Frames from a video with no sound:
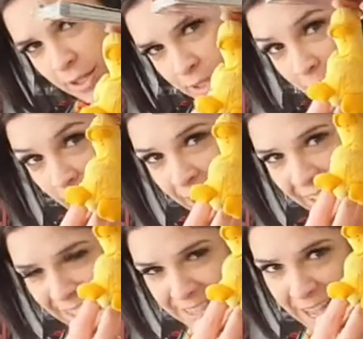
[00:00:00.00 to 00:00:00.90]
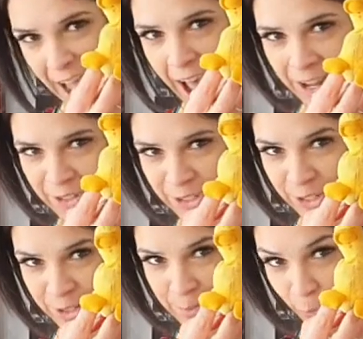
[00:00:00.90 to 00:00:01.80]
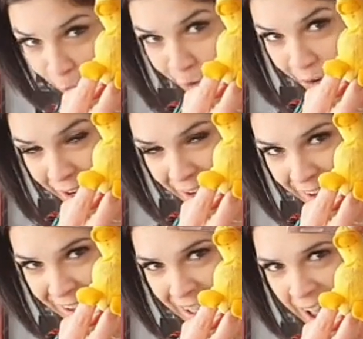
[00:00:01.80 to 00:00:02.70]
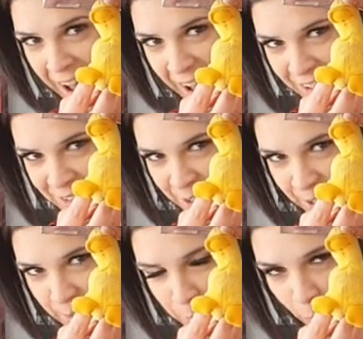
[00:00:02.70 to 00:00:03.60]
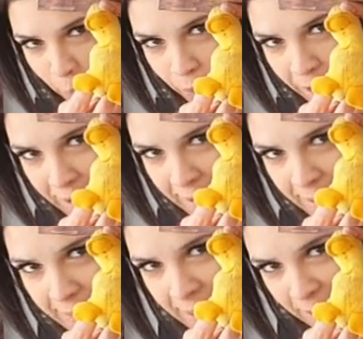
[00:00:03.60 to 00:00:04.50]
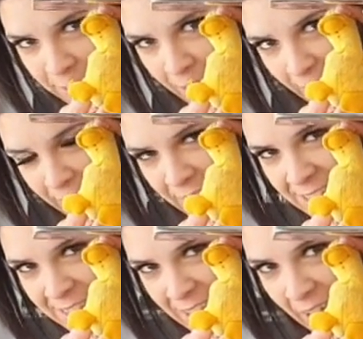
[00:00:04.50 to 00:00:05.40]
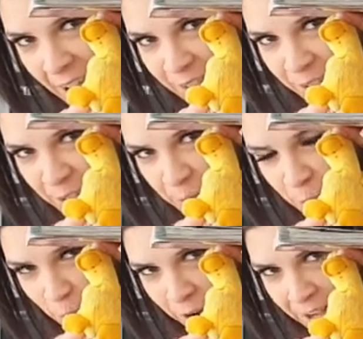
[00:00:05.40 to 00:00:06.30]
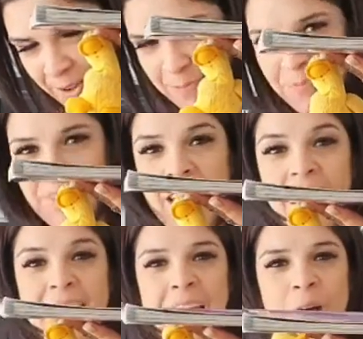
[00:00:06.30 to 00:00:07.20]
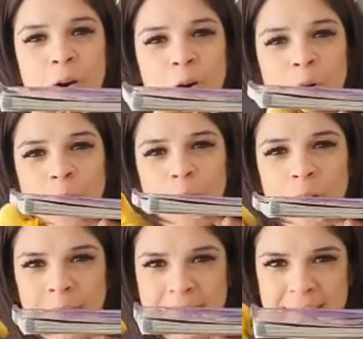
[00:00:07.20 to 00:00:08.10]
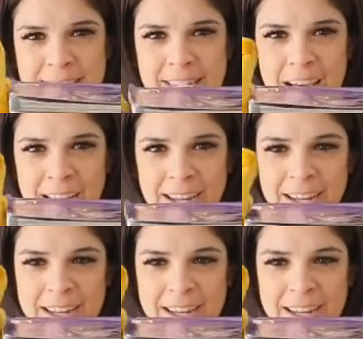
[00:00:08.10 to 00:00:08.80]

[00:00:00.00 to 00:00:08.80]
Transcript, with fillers: dog is under the book. Under the book. The dog is under the book. Now, where is the dog?